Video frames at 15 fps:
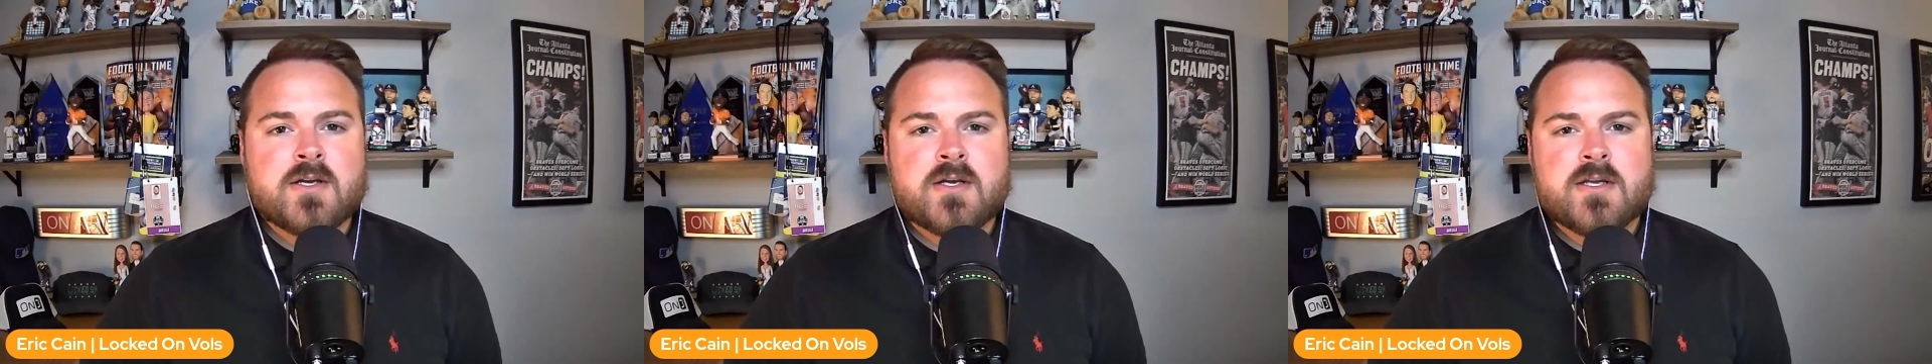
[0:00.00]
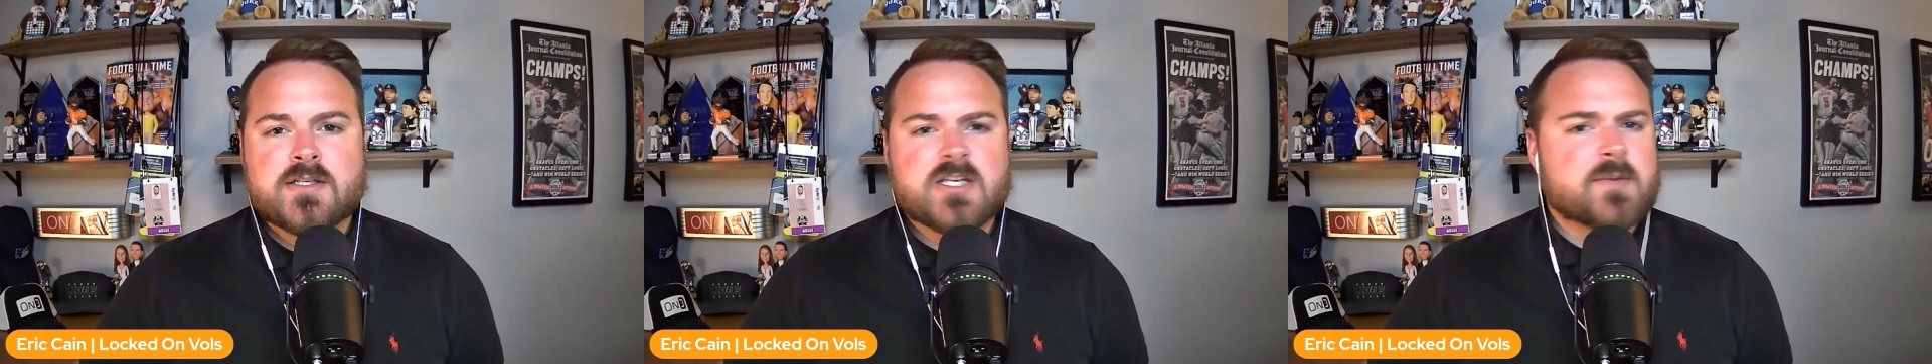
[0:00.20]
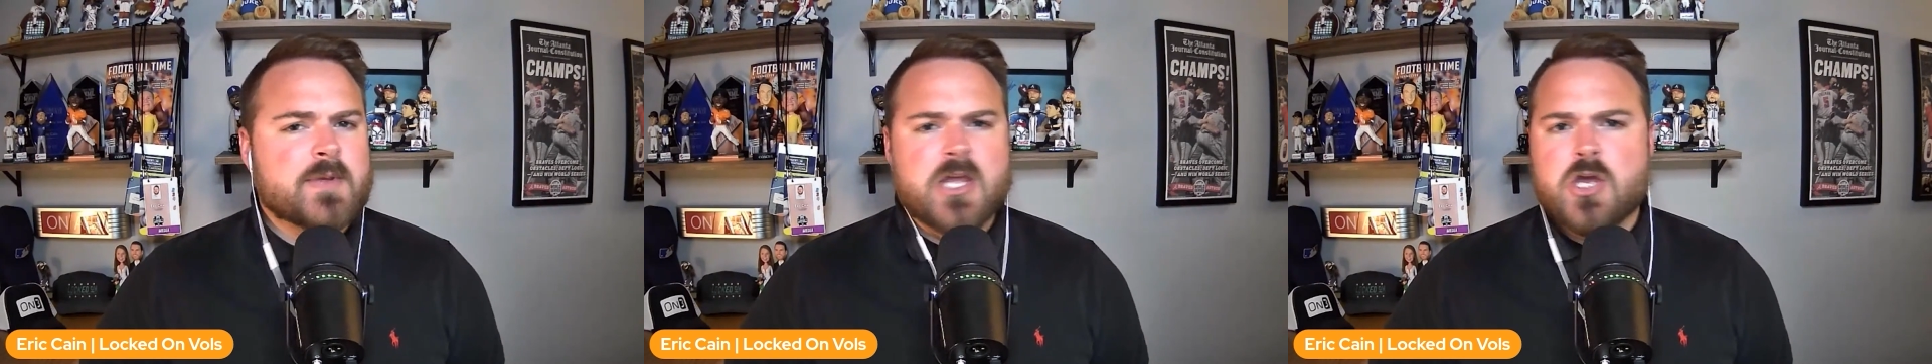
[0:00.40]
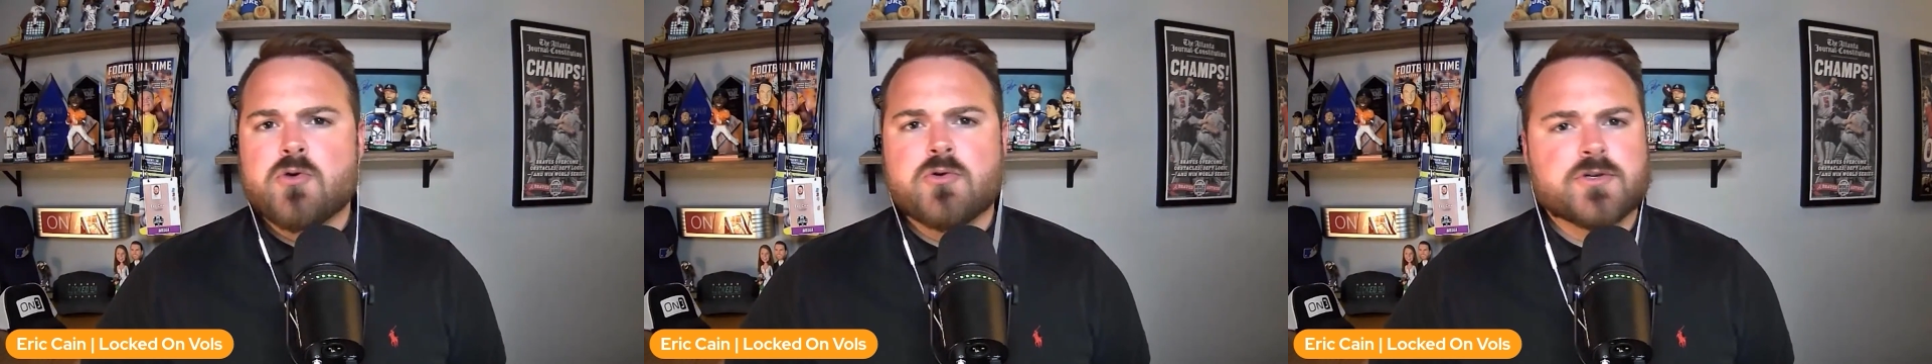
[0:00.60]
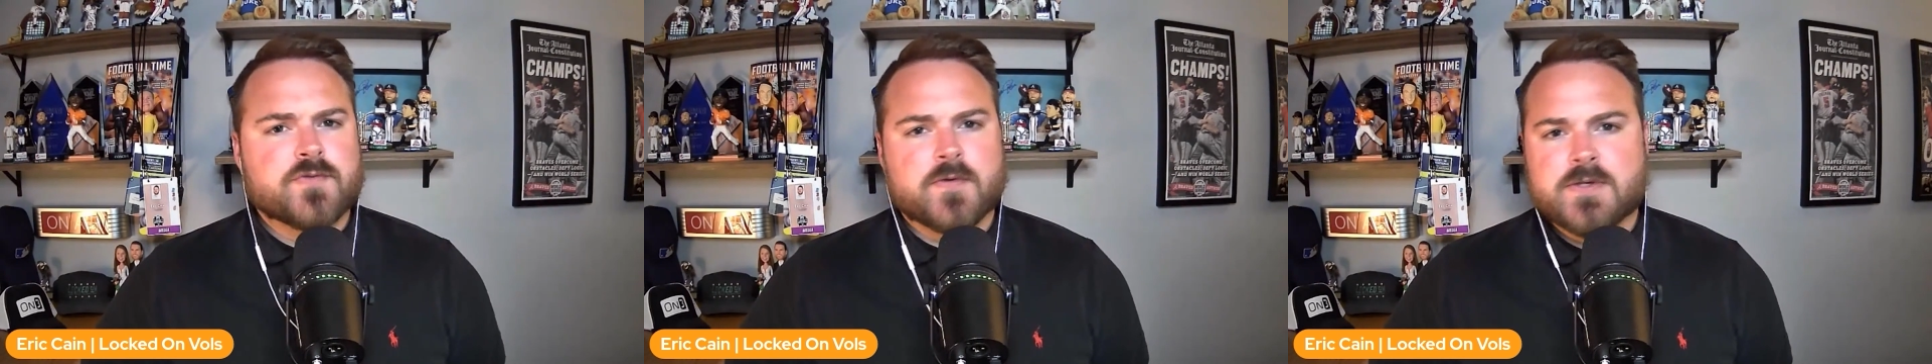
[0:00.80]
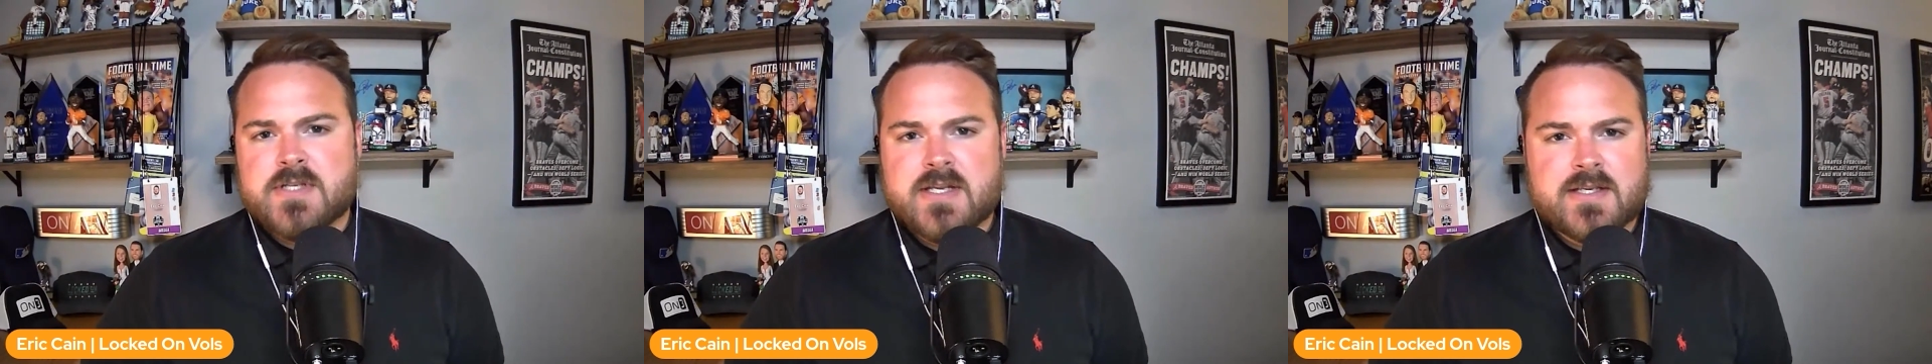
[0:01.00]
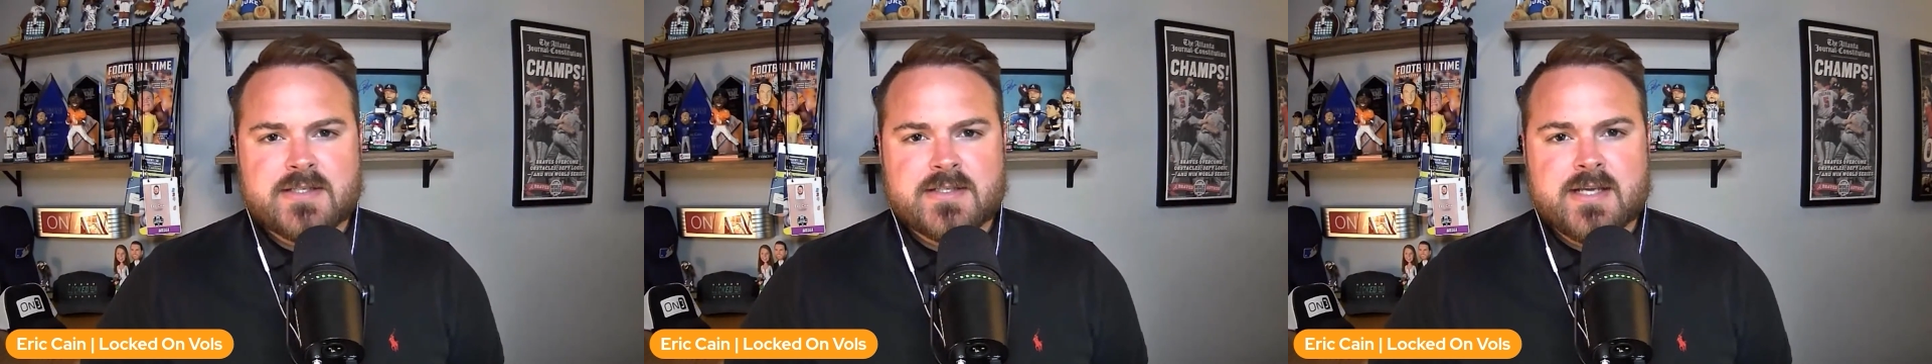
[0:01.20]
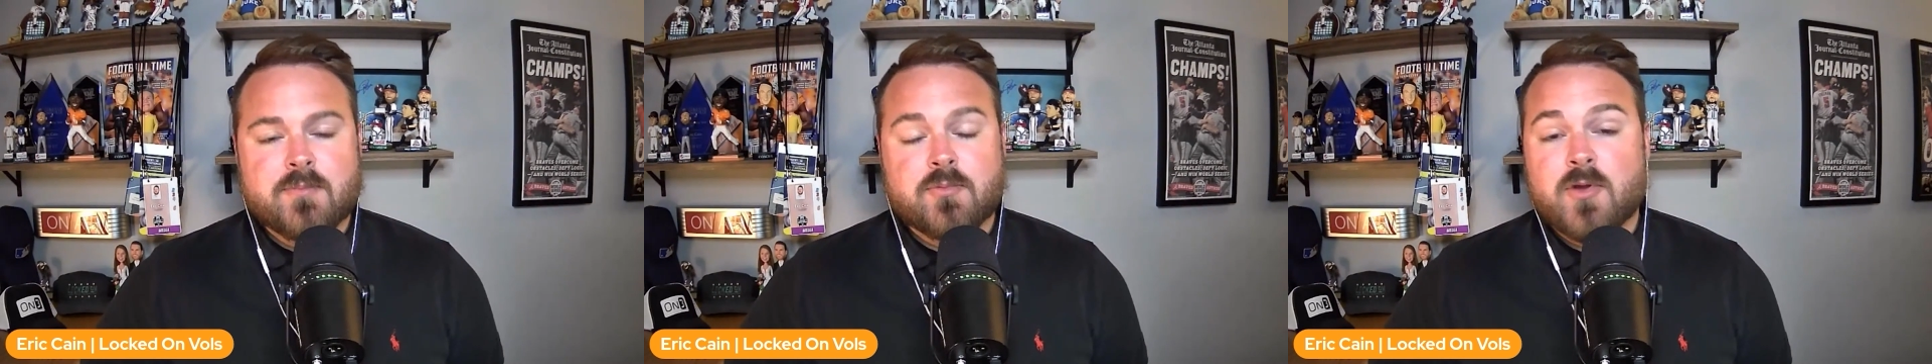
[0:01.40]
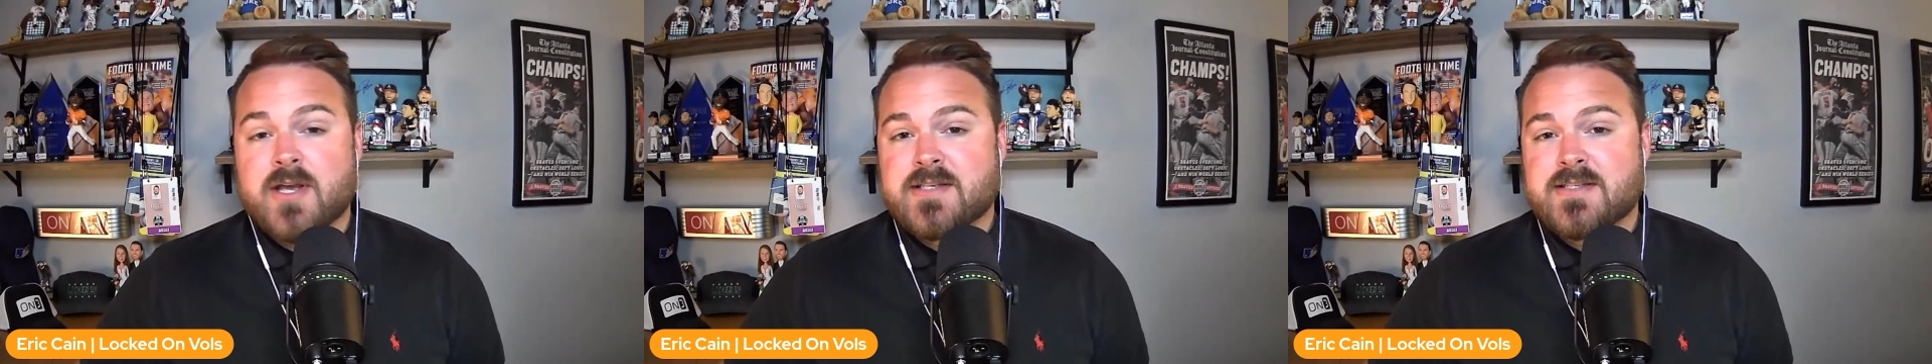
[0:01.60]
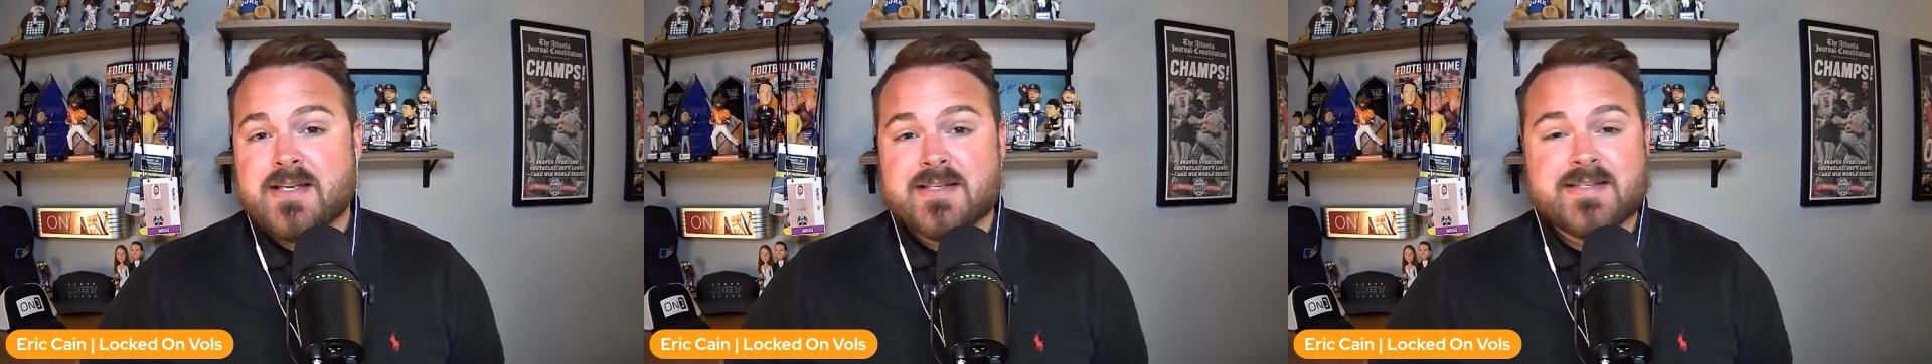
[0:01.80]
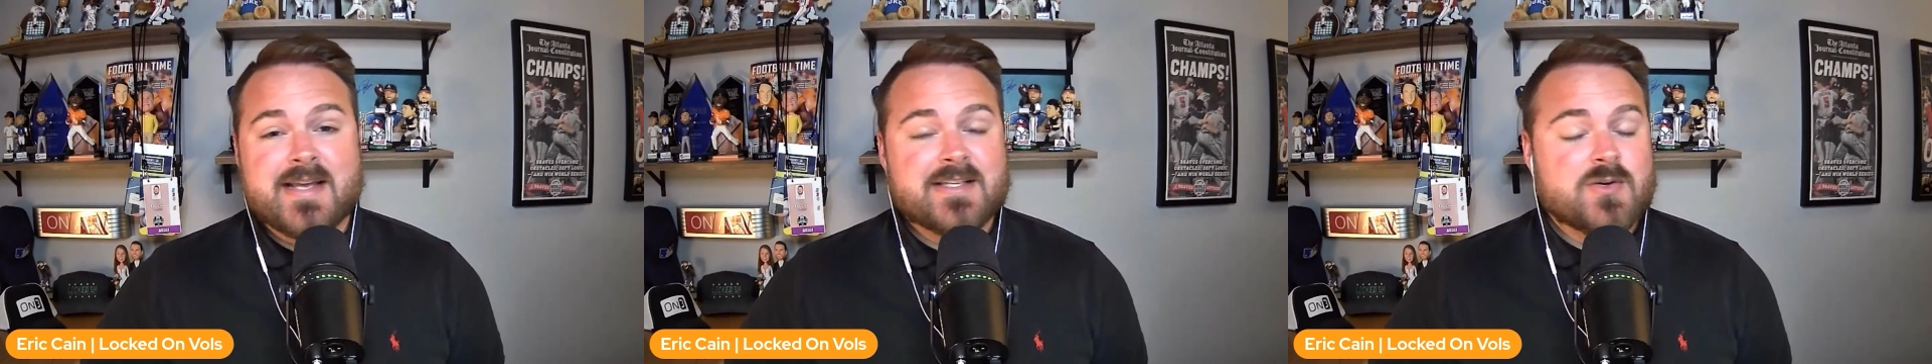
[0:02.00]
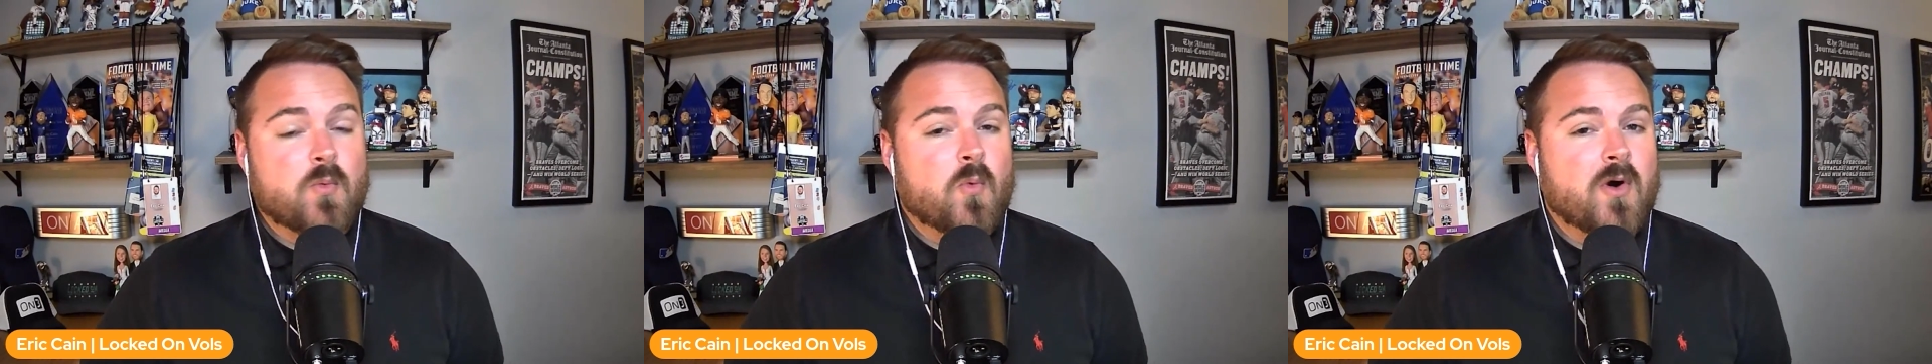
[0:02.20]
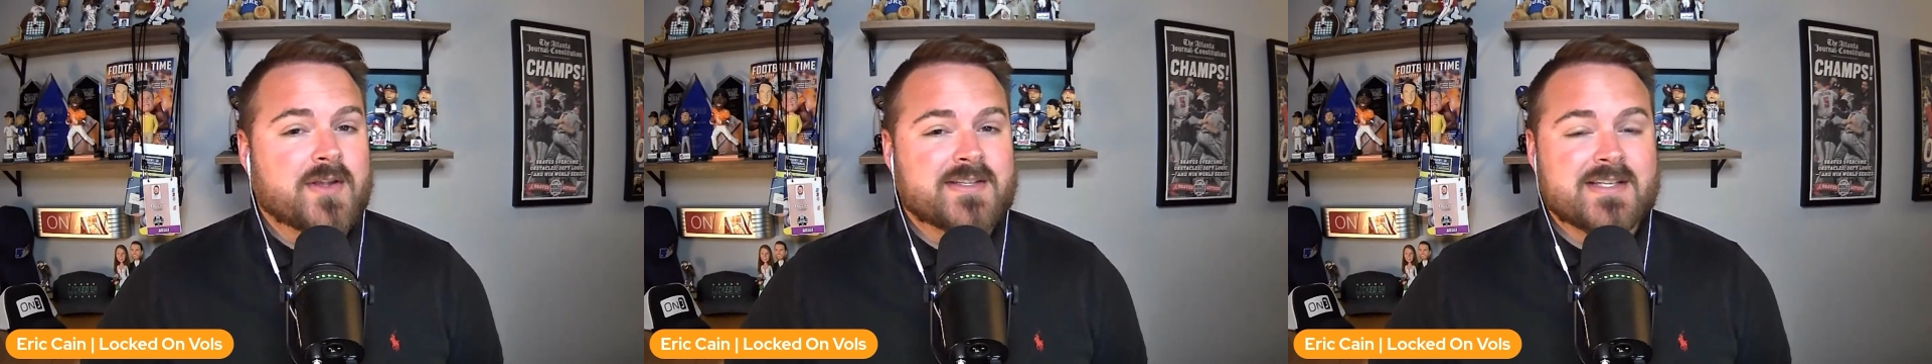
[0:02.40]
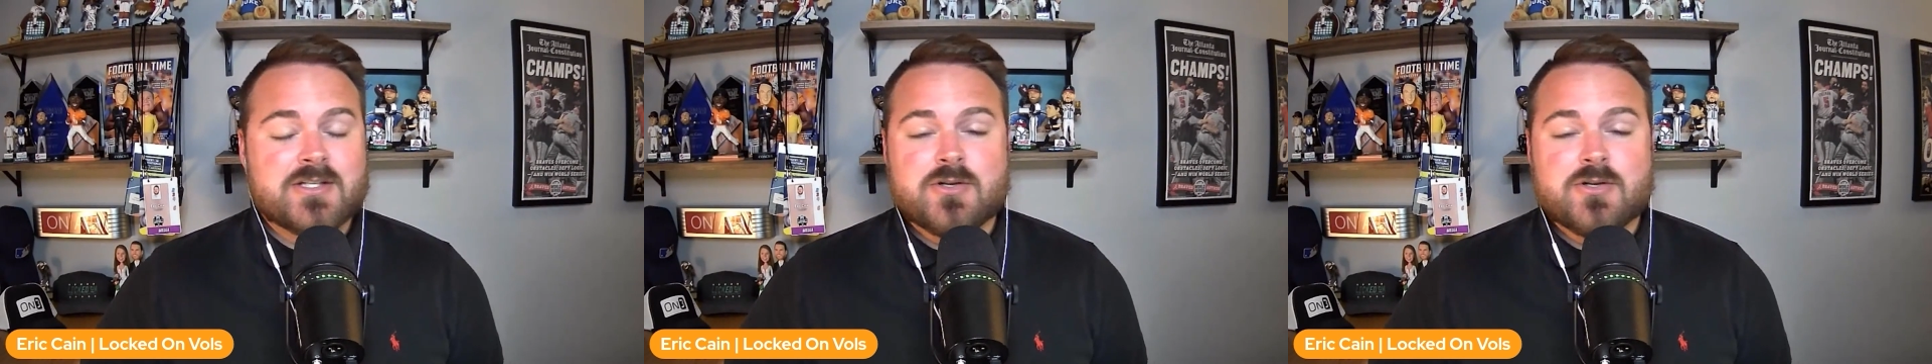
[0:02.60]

it's going to be huge for Tennessee, a place Tennessee hasn't won since